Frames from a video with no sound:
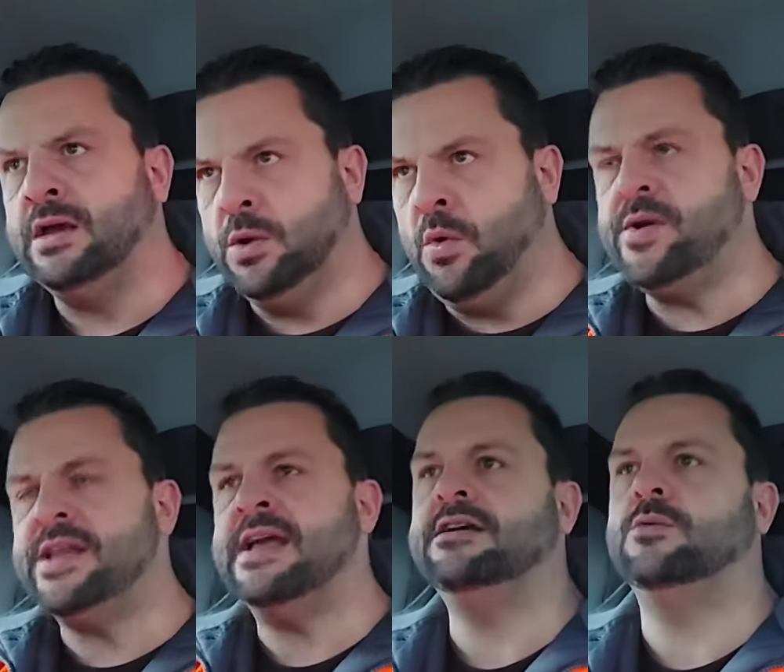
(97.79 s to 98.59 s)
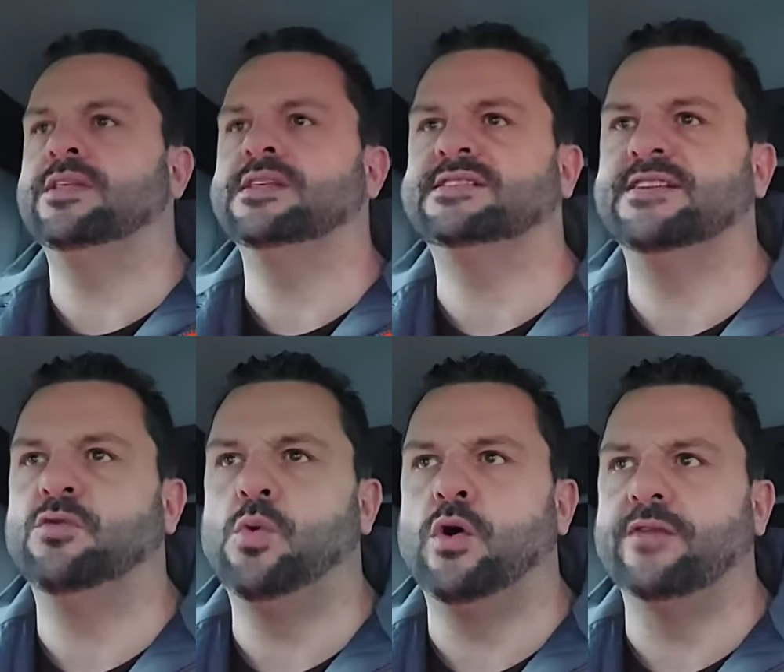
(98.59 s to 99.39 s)
Now, what we're going to end up with is
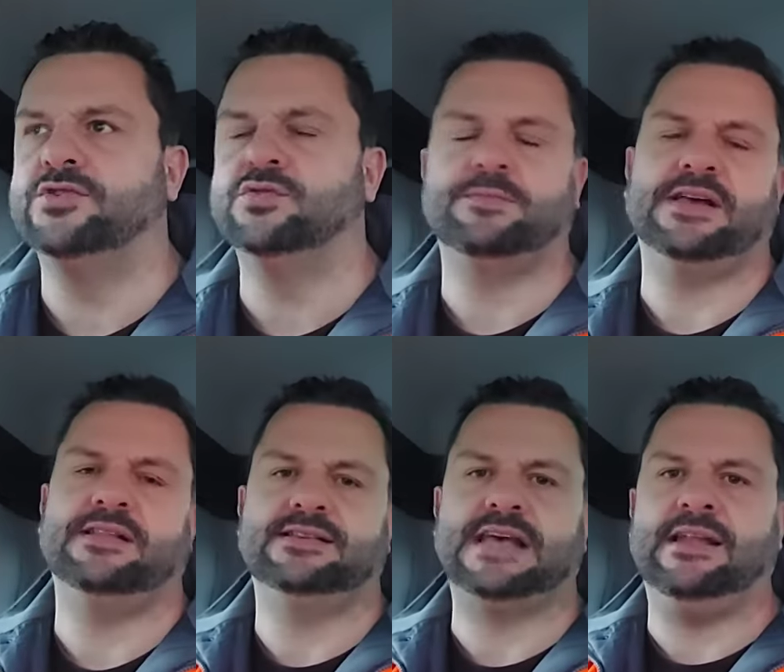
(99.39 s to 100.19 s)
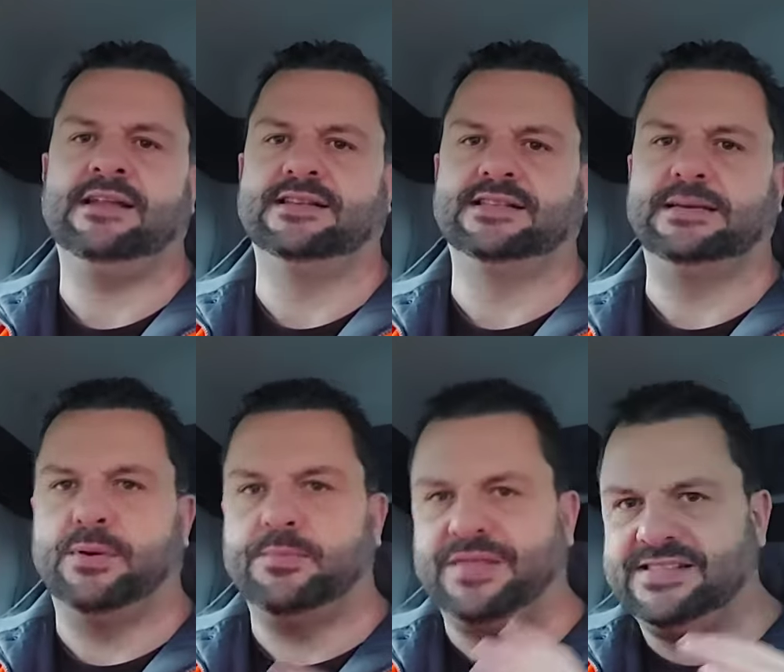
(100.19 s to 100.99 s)
civil war. I've talked about this endlessly,
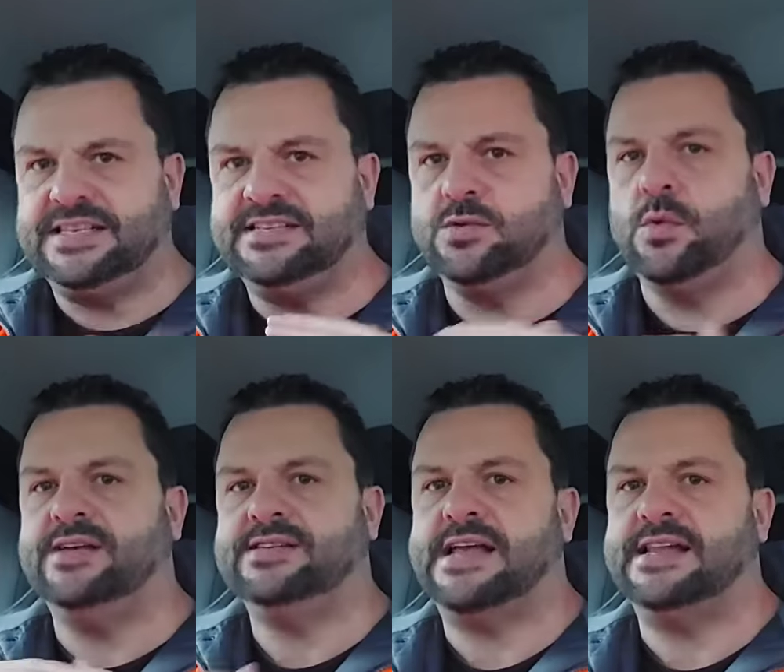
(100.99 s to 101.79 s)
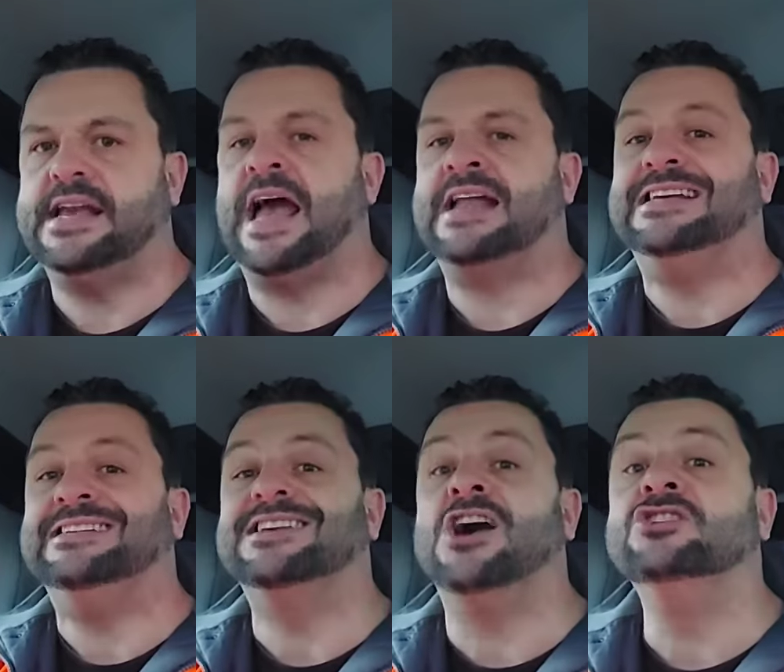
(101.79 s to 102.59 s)
but this is the way it's heading, and
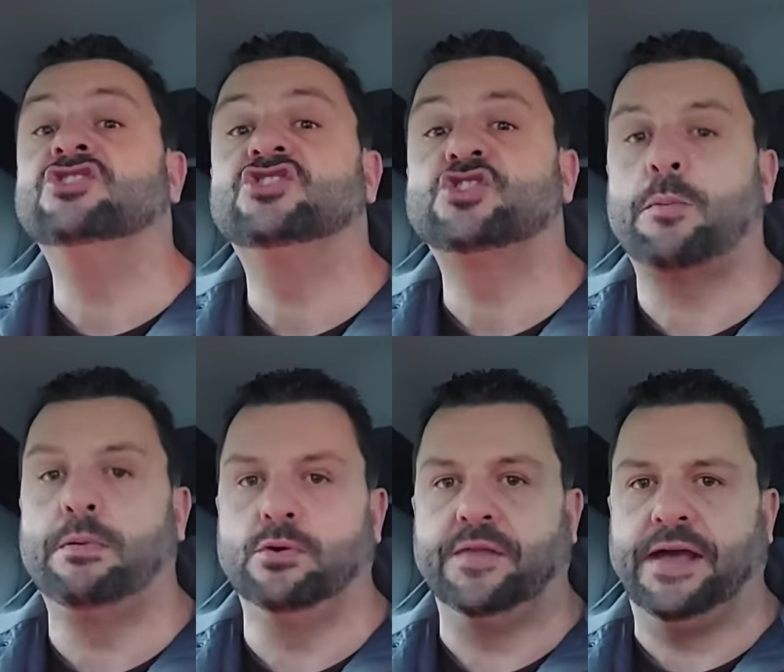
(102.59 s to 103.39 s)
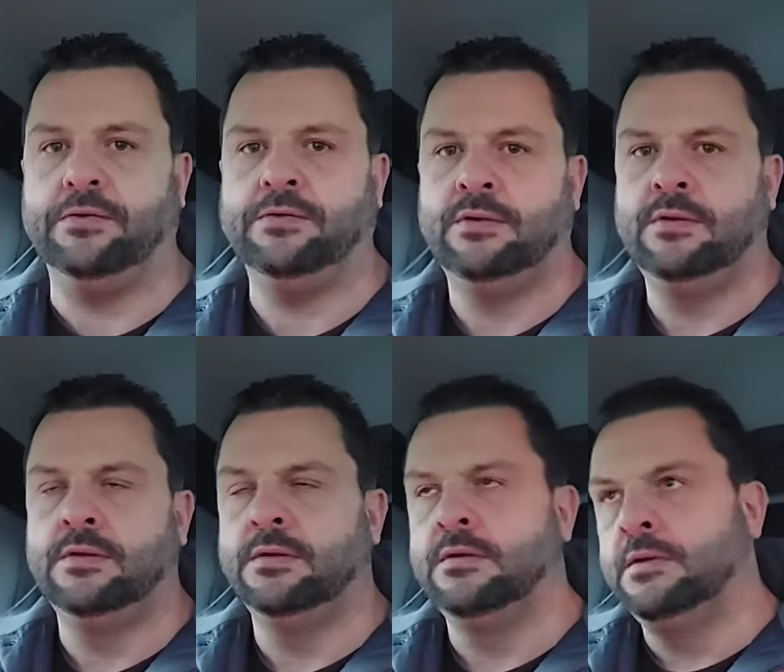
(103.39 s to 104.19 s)
it's unstoppable now.
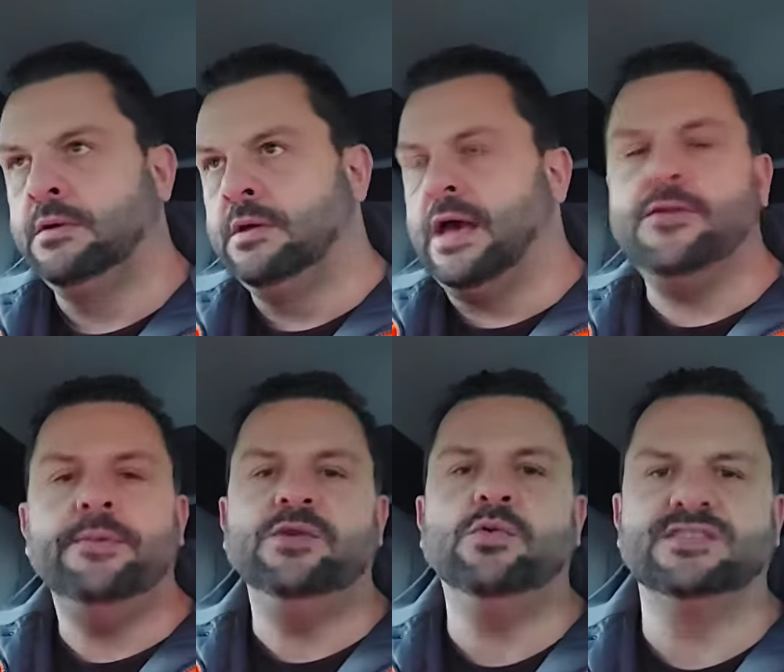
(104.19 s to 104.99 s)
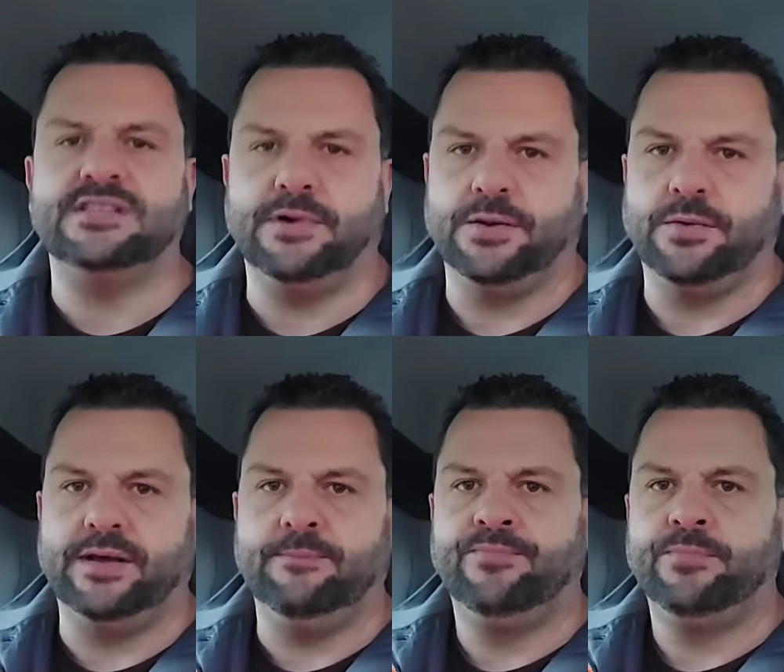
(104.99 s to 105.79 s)
And nobody wants it, by the
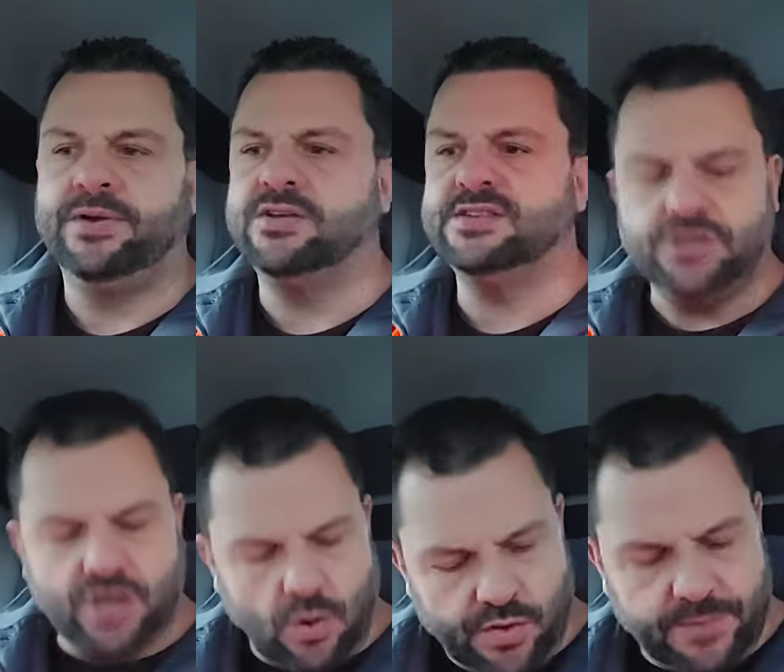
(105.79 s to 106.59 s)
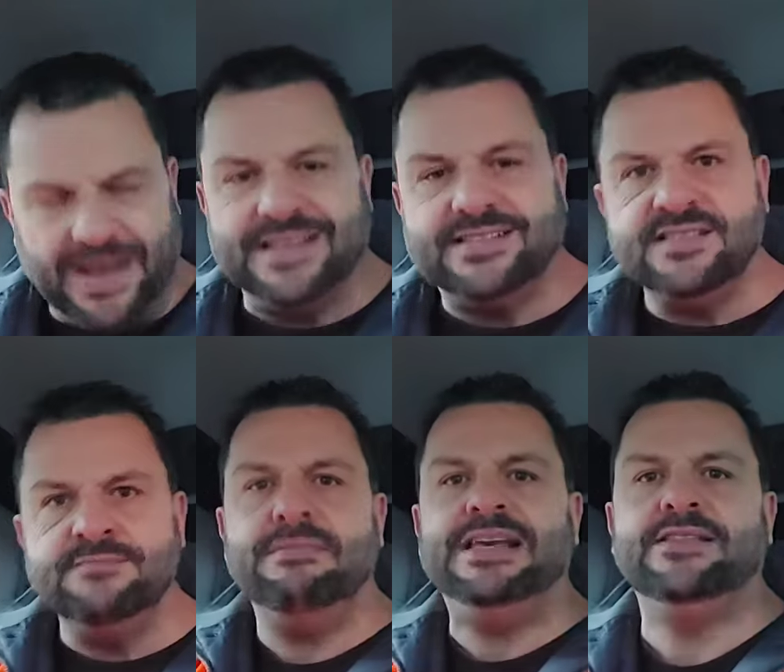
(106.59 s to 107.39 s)
way because I go on about it
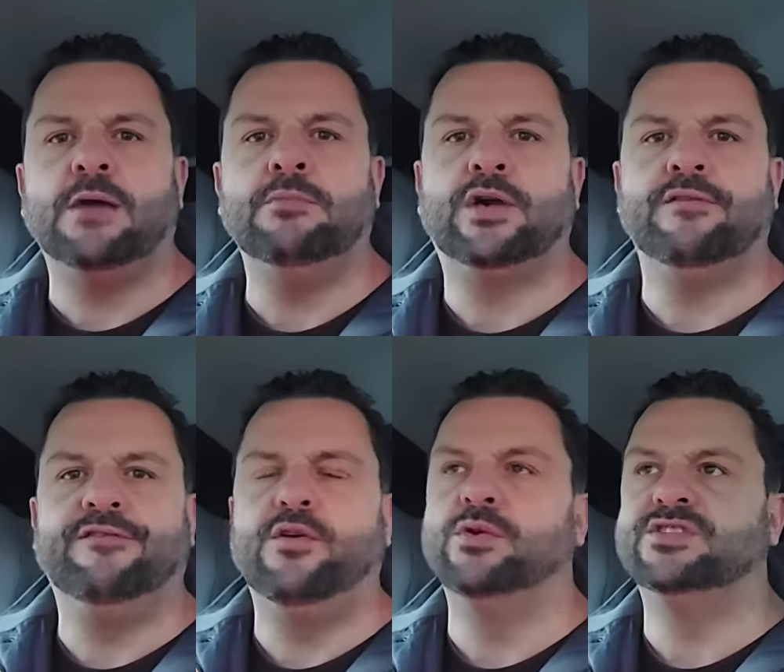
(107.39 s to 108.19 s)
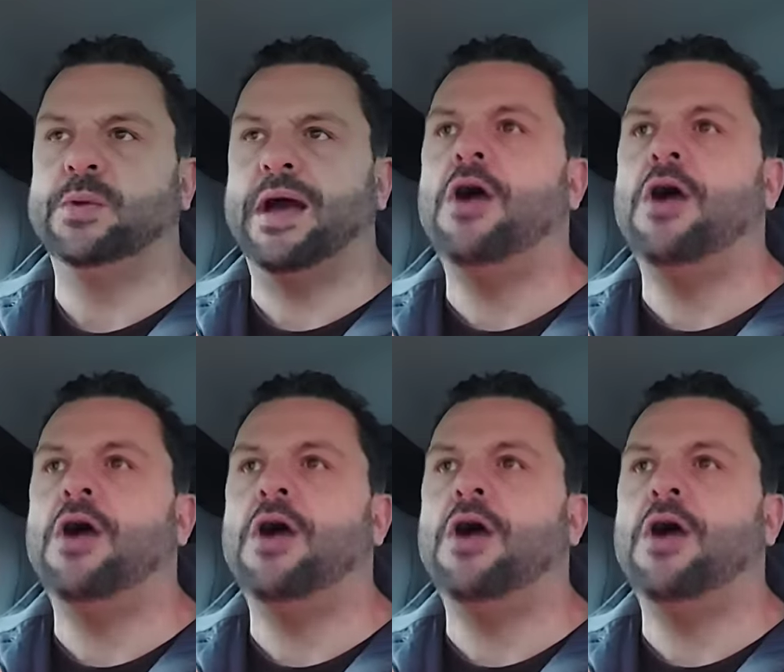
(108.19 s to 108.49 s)
doesn't mean that I'm looking forward to it.